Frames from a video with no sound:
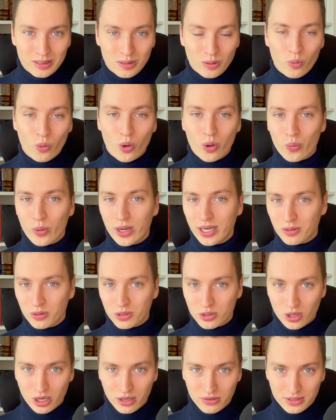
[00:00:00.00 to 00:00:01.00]
One way to
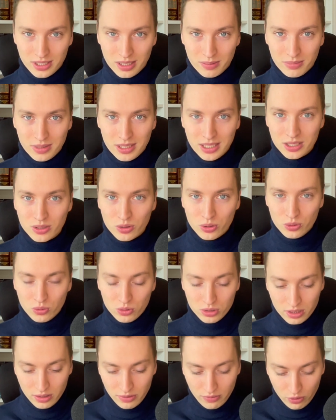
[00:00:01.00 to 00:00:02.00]
solve them is to
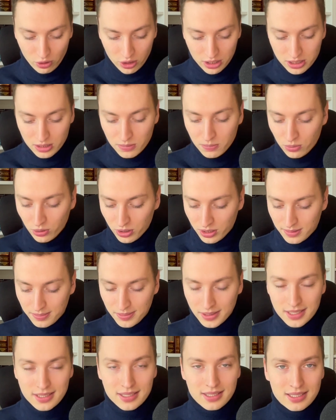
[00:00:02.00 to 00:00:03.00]
use first
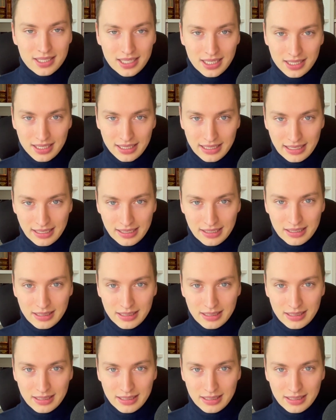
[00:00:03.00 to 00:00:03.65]
principles thinking,